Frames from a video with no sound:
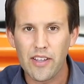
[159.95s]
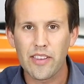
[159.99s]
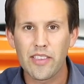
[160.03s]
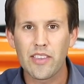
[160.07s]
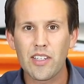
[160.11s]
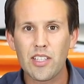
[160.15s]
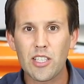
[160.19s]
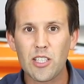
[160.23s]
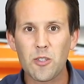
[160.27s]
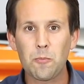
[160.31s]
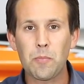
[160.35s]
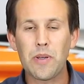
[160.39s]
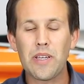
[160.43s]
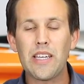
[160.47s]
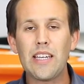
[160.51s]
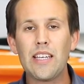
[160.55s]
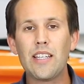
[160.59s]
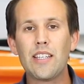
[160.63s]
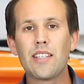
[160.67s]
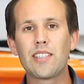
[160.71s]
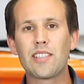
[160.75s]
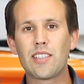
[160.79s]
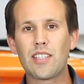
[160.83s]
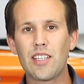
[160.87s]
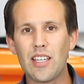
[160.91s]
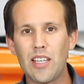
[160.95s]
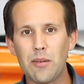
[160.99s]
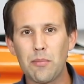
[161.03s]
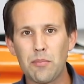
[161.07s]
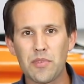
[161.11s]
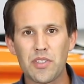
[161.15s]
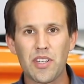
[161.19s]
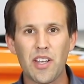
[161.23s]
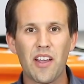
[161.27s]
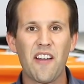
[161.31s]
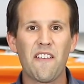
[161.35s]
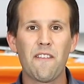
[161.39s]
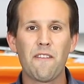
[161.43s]
The speed
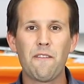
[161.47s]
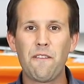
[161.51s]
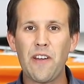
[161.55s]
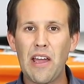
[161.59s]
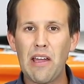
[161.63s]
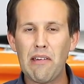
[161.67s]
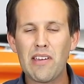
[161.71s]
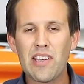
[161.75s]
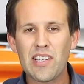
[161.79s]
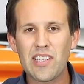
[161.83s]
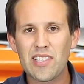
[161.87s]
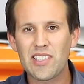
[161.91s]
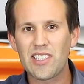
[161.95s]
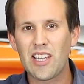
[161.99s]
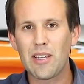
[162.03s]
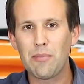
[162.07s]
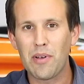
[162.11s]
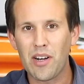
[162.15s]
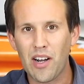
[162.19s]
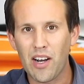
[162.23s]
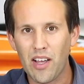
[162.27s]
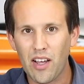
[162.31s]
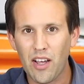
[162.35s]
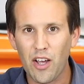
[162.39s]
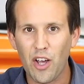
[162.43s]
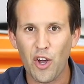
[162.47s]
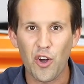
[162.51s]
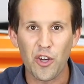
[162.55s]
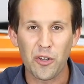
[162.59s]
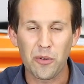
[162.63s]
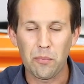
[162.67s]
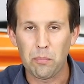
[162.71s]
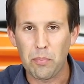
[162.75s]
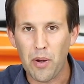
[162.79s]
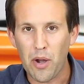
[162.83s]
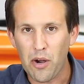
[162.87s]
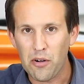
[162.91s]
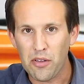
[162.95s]
seems very similar
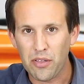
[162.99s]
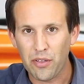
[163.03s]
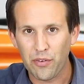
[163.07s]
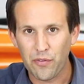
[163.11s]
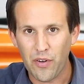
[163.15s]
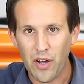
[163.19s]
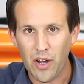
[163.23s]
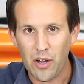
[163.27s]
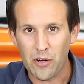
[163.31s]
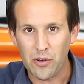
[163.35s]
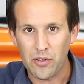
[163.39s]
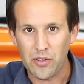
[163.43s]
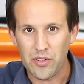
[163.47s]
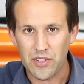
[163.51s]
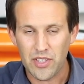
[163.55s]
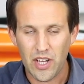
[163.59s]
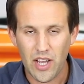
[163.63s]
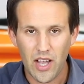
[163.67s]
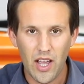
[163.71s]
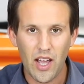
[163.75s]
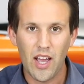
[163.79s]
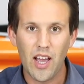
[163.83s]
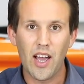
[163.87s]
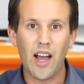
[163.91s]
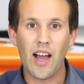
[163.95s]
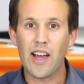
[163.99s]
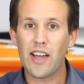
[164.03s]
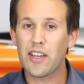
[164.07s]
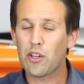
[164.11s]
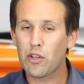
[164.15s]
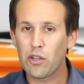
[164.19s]
on both phones. I